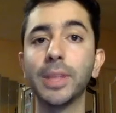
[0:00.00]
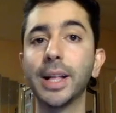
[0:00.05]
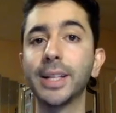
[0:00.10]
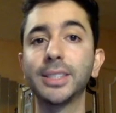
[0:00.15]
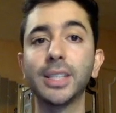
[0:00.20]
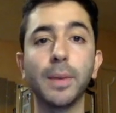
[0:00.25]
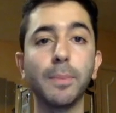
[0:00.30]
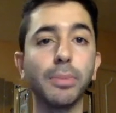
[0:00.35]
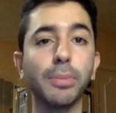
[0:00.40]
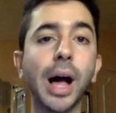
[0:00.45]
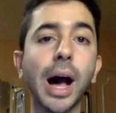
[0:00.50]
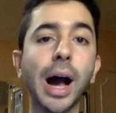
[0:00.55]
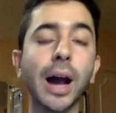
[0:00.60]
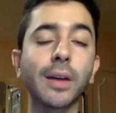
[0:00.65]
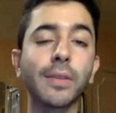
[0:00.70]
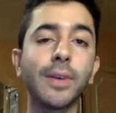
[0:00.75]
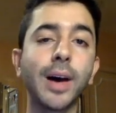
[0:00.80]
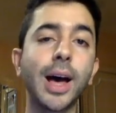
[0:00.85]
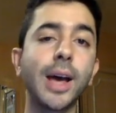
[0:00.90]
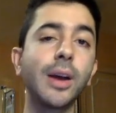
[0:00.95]
let's say,
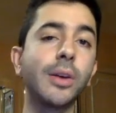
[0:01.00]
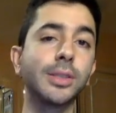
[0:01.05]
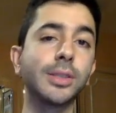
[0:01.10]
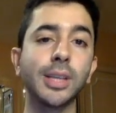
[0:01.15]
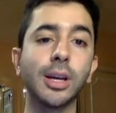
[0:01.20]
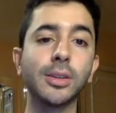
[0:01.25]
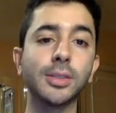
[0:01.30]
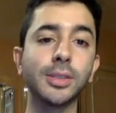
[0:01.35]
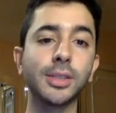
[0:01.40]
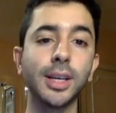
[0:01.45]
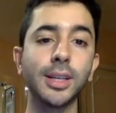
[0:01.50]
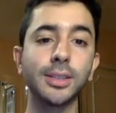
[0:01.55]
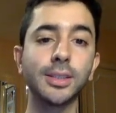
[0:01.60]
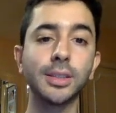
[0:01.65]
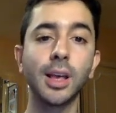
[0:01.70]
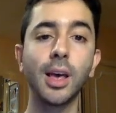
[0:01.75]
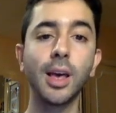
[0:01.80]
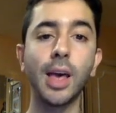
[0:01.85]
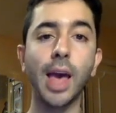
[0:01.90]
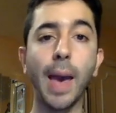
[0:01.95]
BlockFi or
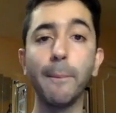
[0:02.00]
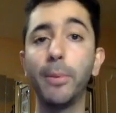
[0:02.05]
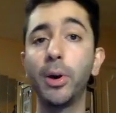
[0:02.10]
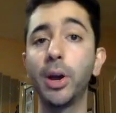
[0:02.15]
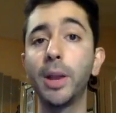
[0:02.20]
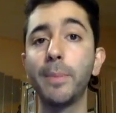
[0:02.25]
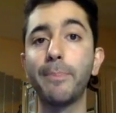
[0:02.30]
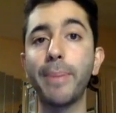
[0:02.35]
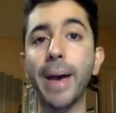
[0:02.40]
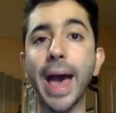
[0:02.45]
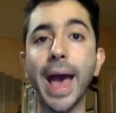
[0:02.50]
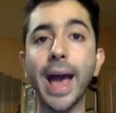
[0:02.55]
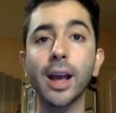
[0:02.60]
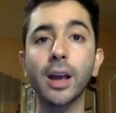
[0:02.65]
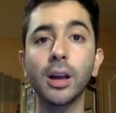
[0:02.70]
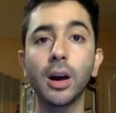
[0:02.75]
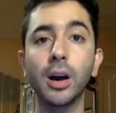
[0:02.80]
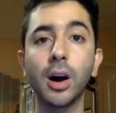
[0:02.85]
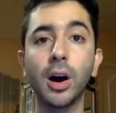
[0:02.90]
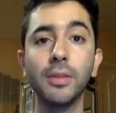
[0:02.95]
Celsius and put it
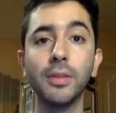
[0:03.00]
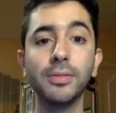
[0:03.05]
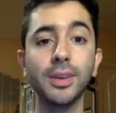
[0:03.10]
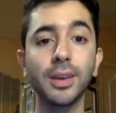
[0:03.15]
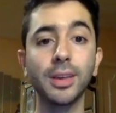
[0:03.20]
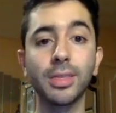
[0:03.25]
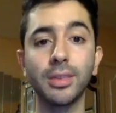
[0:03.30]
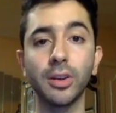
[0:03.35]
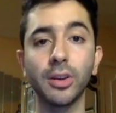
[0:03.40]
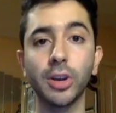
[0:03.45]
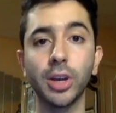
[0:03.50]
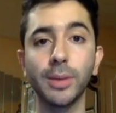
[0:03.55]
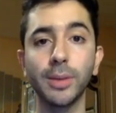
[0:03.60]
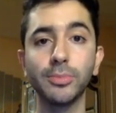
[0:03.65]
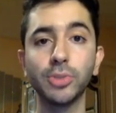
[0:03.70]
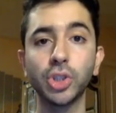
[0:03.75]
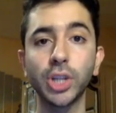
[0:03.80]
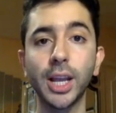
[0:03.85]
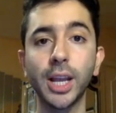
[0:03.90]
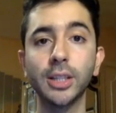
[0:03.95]
back on the
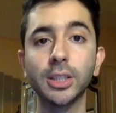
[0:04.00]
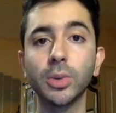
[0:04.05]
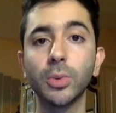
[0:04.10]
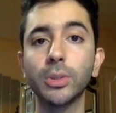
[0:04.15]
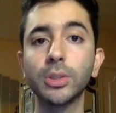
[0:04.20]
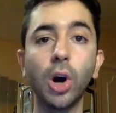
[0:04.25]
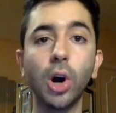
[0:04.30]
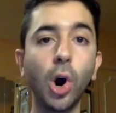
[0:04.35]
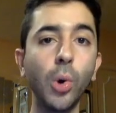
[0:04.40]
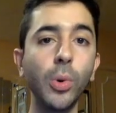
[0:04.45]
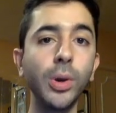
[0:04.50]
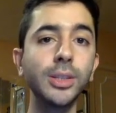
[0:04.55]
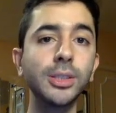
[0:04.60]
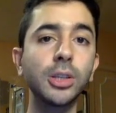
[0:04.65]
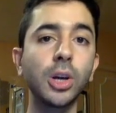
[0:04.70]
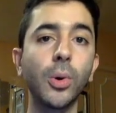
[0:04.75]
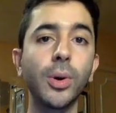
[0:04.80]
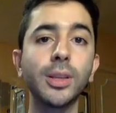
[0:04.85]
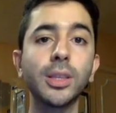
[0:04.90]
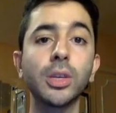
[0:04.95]
Ethereum chain. So it's always
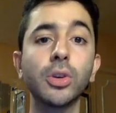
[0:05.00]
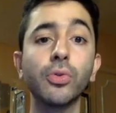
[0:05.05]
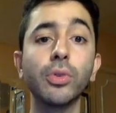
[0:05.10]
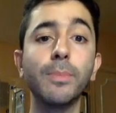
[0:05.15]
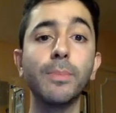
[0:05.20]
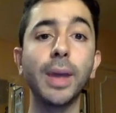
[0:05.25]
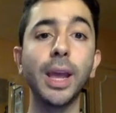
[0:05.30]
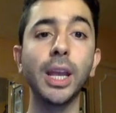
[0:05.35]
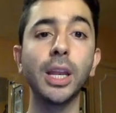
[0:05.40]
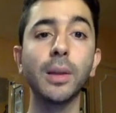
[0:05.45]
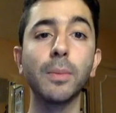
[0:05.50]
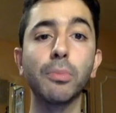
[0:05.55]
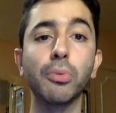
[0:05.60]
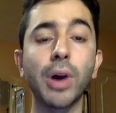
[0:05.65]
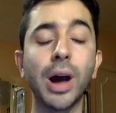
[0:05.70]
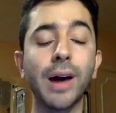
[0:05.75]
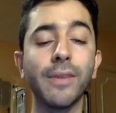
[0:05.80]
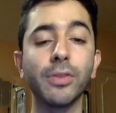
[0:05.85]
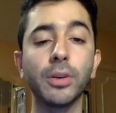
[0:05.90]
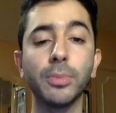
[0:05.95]
going to remain
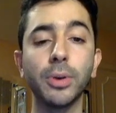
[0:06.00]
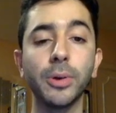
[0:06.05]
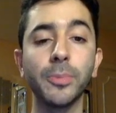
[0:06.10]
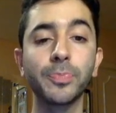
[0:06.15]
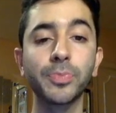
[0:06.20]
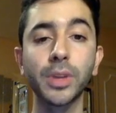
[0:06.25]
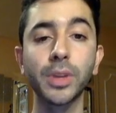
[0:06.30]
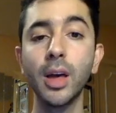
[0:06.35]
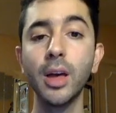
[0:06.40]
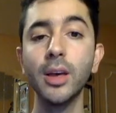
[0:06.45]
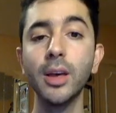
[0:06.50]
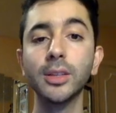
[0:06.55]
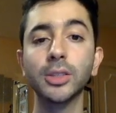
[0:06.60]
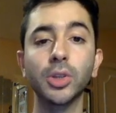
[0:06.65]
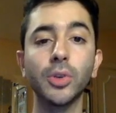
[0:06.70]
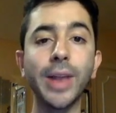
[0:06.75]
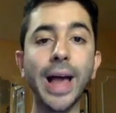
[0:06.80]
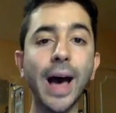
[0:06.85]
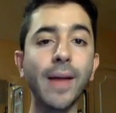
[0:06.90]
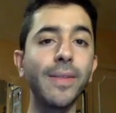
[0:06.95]
profitable.
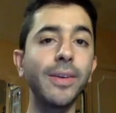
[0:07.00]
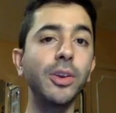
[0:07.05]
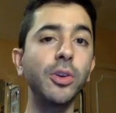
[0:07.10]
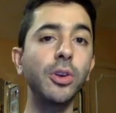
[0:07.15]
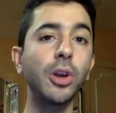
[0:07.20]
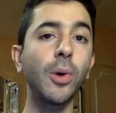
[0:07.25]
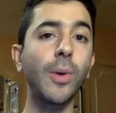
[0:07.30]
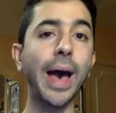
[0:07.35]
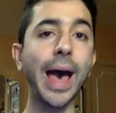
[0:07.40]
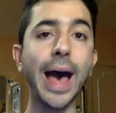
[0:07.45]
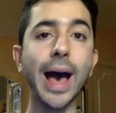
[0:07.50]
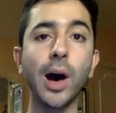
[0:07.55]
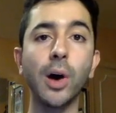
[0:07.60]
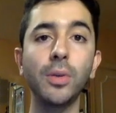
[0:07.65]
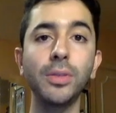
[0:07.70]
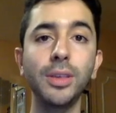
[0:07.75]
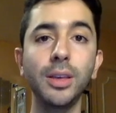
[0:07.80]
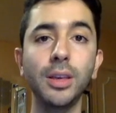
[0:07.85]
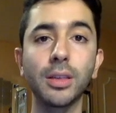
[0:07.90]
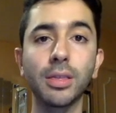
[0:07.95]
So now that you know
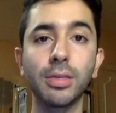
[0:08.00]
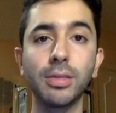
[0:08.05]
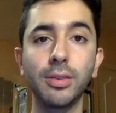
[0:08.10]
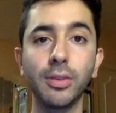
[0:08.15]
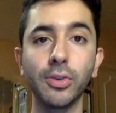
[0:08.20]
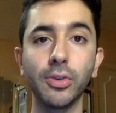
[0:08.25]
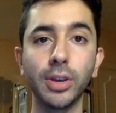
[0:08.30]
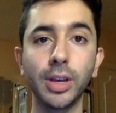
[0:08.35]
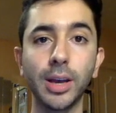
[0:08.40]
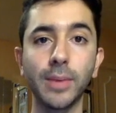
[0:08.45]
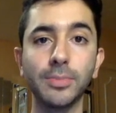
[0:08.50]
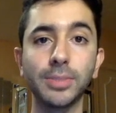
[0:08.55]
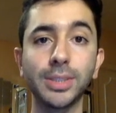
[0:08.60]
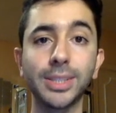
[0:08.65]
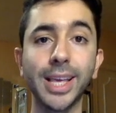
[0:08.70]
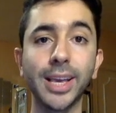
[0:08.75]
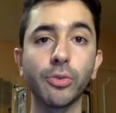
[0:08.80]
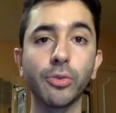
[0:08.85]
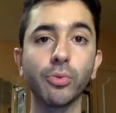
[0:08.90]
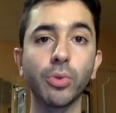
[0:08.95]
how the Ethereum
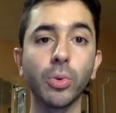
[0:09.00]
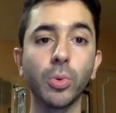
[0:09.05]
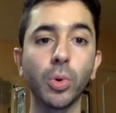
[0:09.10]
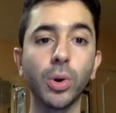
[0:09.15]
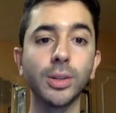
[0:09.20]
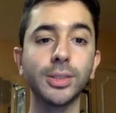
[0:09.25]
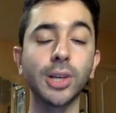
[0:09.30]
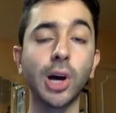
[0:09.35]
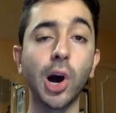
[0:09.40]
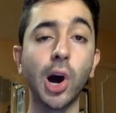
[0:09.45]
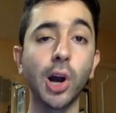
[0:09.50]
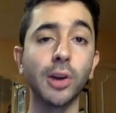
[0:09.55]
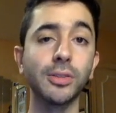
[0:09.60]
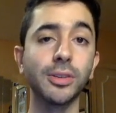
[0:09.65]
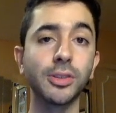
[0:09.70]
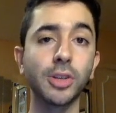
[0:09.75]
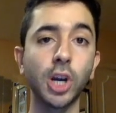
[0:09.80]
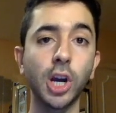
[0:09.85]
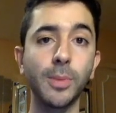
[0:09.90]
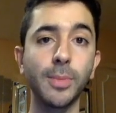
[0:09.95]
staking rewards are
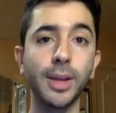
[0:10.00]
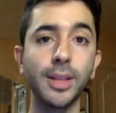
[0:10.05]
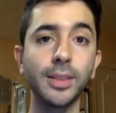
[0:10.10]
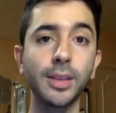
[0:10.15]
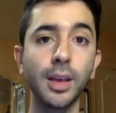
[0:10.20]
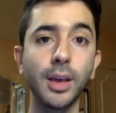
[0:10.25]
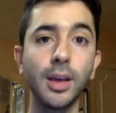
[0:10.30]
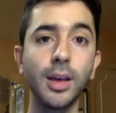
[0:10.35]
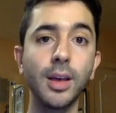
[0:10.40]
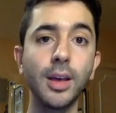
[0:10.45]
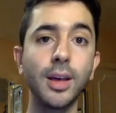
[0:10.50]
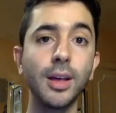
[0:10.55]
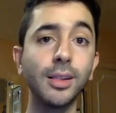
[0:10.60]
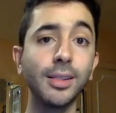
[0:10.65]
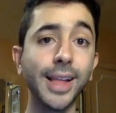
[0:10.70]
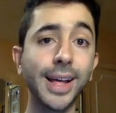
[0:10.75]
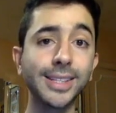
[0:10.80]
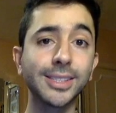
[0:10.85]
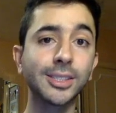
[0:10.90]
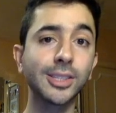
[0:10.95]
determined,
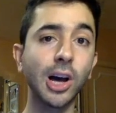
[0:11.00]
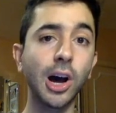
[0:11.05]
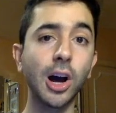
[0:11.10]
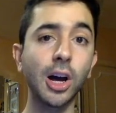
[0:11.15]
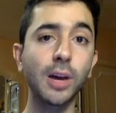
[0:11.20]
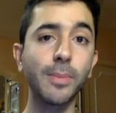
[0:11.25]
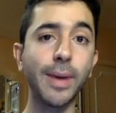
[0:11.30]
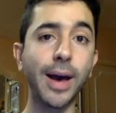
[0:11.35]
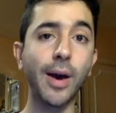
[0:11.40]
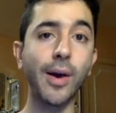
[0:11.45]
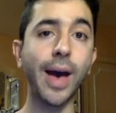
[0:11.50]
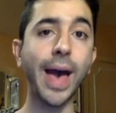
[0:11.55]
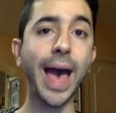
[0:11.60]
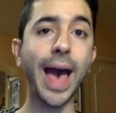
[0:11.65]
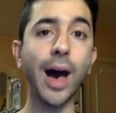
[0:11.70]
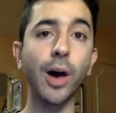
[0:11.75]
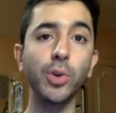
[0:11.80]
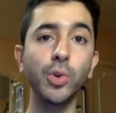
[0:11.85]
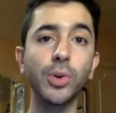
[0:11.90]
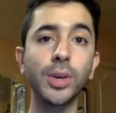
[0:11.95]
let's talk about
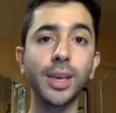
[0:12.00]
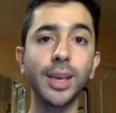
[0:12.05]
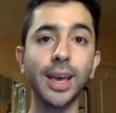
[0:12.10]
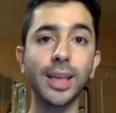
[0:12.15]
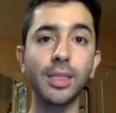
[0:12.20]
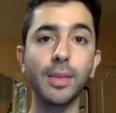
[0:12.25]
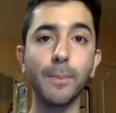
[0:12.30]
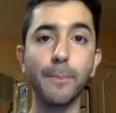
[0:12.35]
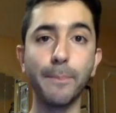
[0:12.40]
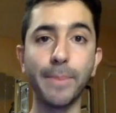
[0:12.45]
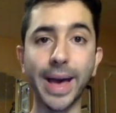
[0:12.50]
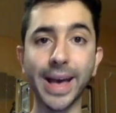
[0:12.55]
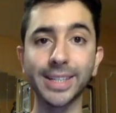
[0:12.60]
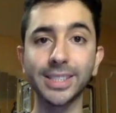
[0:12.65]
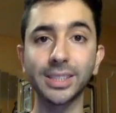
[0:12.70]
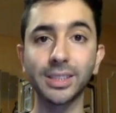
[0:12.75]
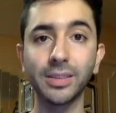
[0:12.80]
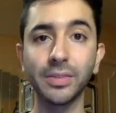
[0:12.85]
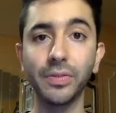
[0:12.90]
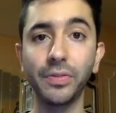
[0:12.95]
how you can get the
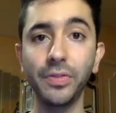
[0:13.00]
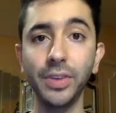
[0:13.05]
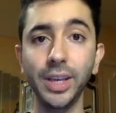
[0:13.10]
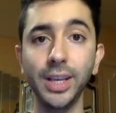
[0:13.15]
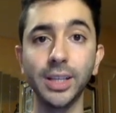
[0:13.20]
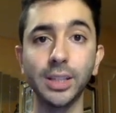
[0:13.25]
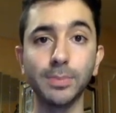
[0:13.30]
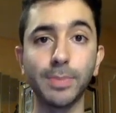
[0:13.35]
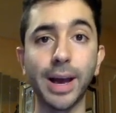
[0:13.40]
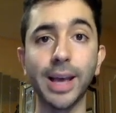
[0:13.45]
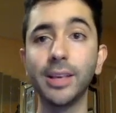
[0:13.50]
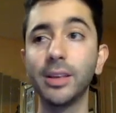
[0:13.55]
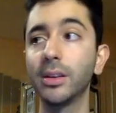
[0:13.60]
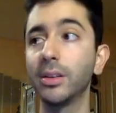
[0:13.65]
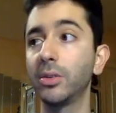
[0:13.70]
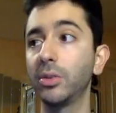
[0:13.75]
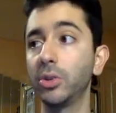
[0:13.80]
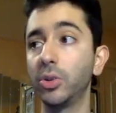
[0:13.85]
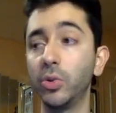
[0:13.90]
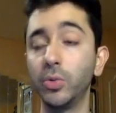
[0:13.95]
best fees by
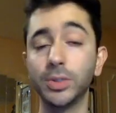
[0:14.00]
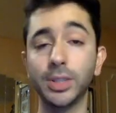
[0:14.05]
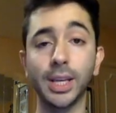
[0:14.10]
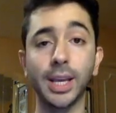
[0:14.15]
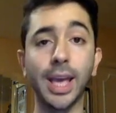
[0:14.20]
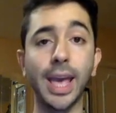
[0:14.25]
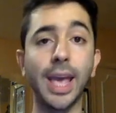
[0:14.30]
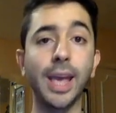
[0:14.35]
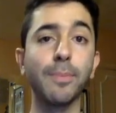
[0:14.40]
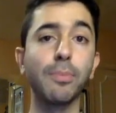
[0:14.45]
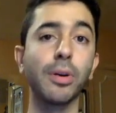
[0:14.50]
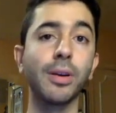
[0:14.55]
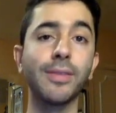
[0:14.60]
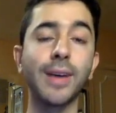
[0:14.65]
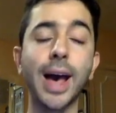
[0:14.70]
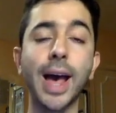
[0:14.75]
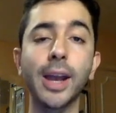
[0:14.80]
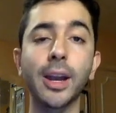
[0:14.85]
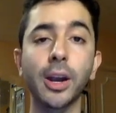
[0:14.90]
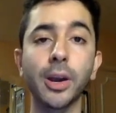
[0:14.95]
using a
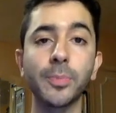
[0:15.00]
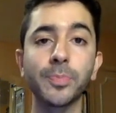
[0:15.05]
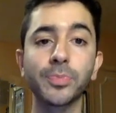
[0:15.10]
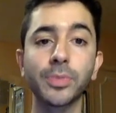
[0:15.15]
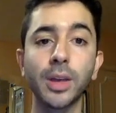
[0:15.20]
provider.